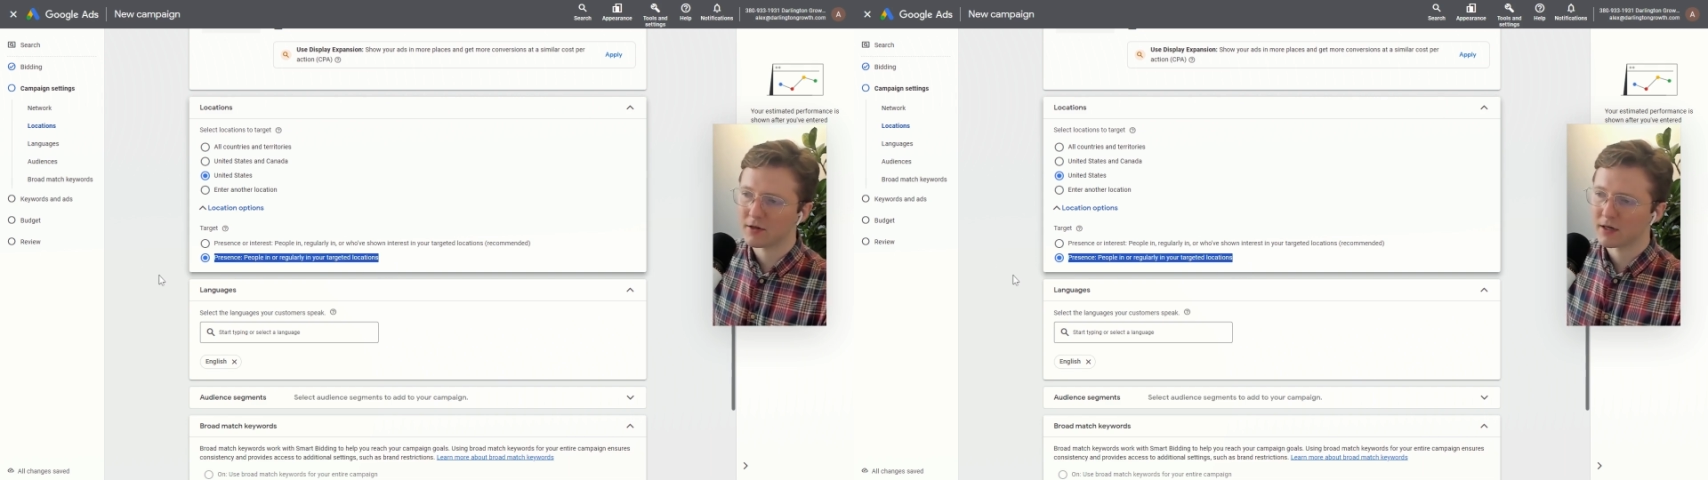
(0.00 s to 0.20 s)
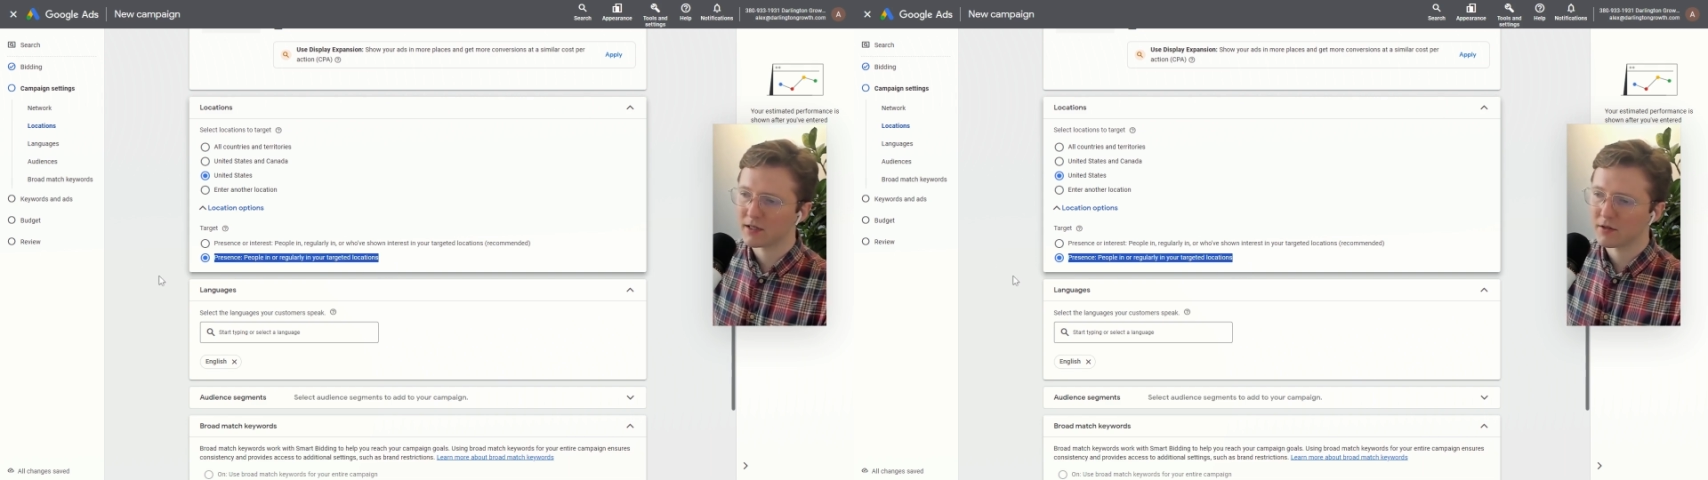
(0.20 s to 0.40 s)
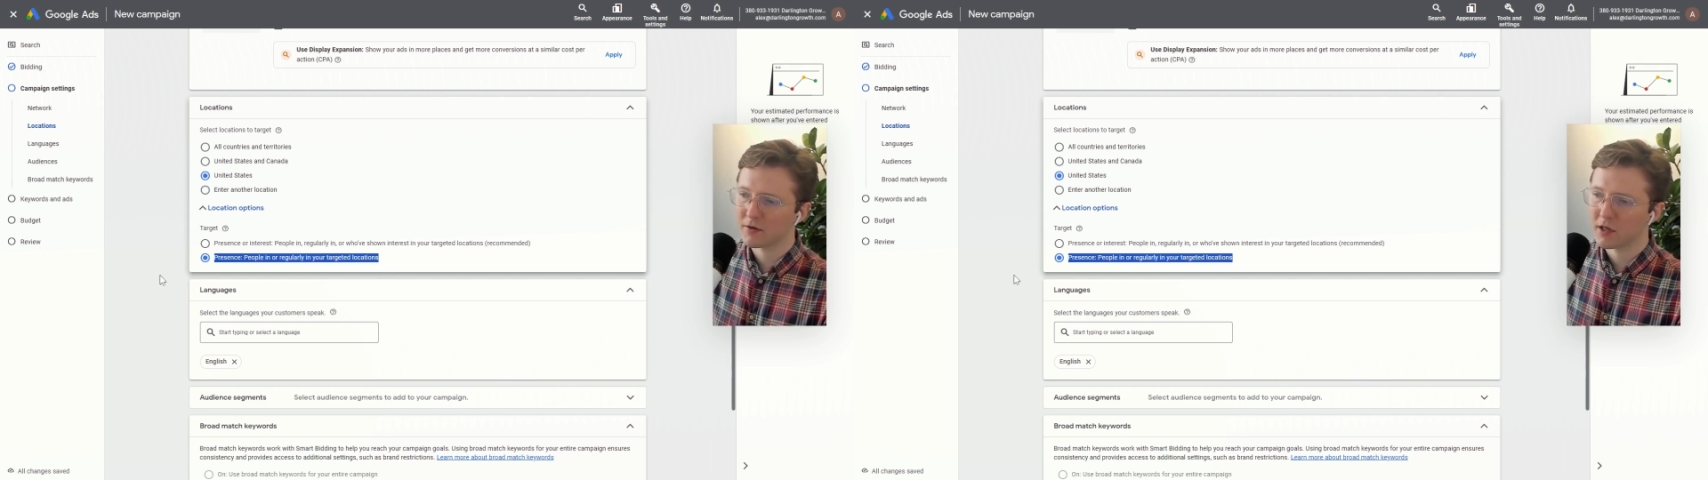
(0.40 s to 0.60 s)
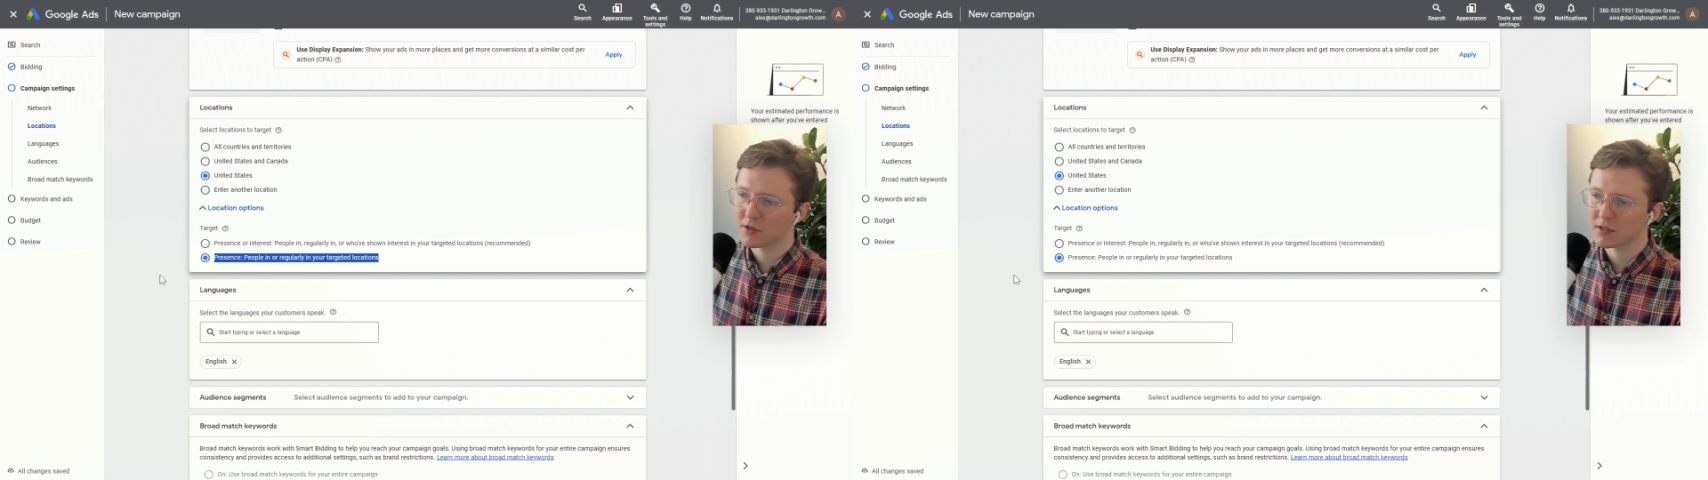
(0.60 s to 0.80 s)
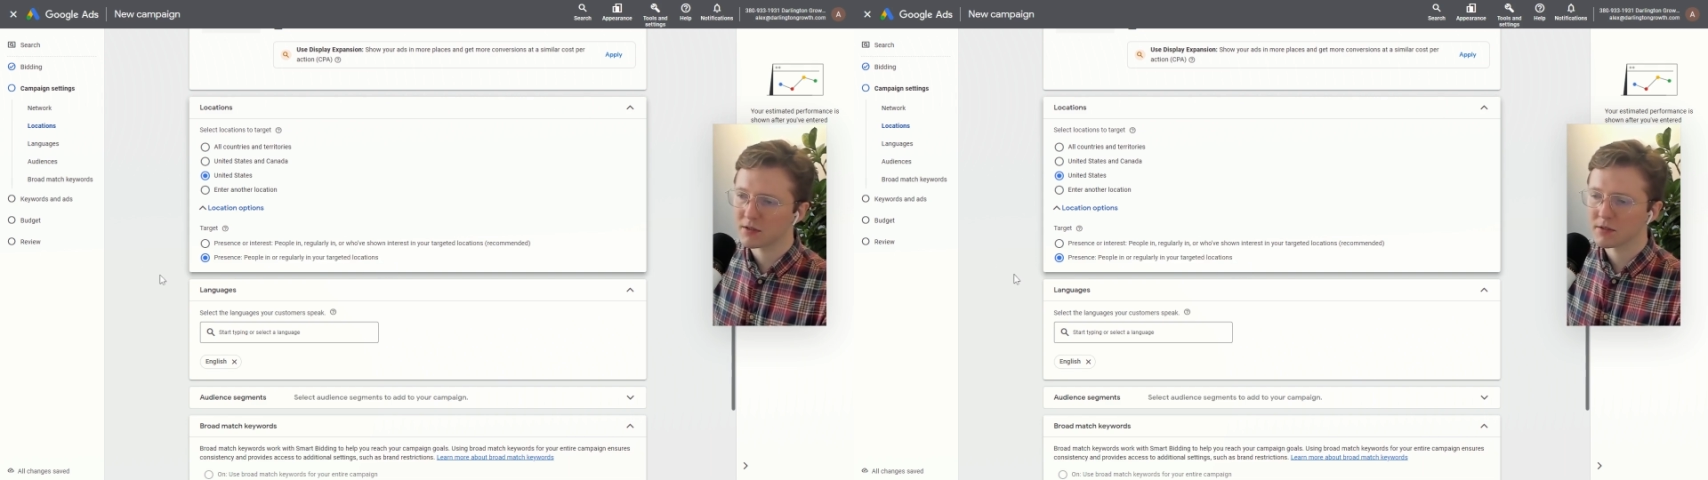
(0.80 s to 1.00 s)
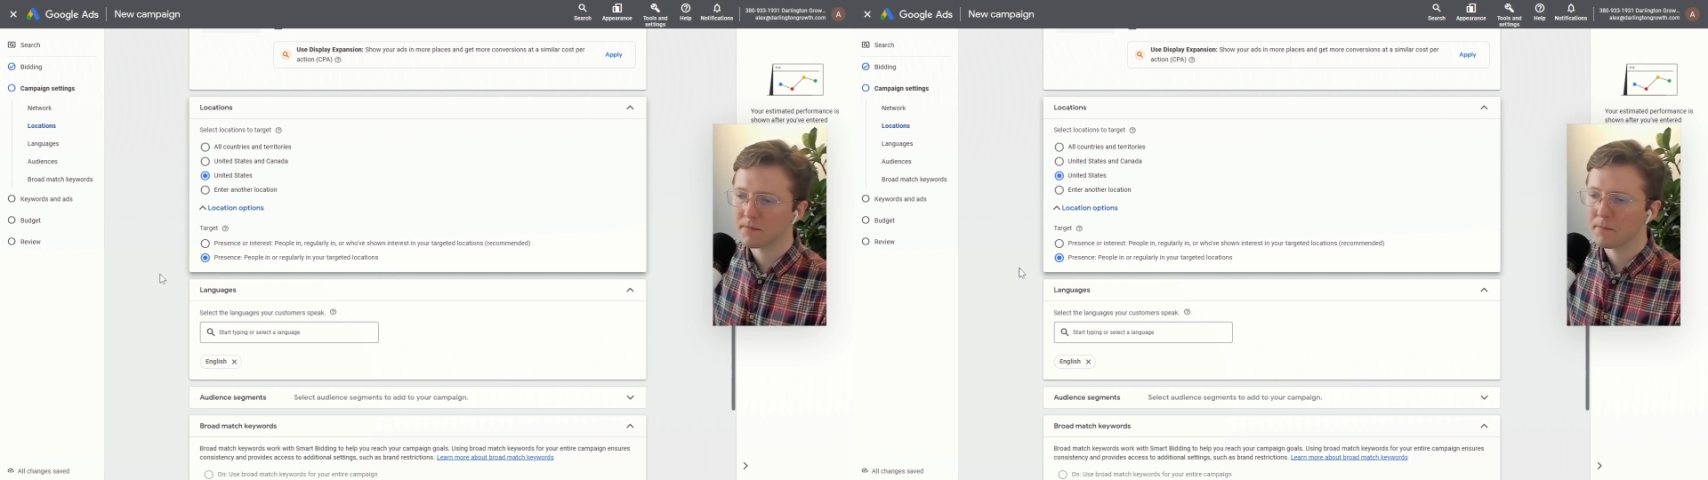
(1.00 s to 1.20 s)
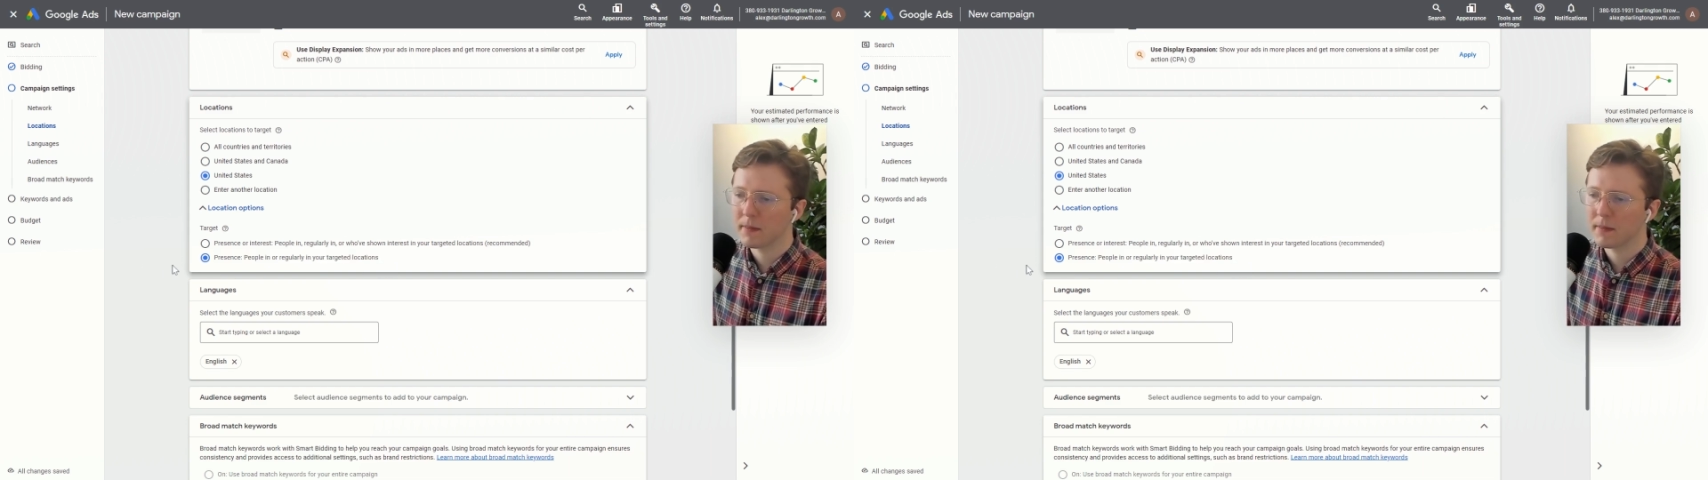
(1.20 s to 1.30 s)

target locations.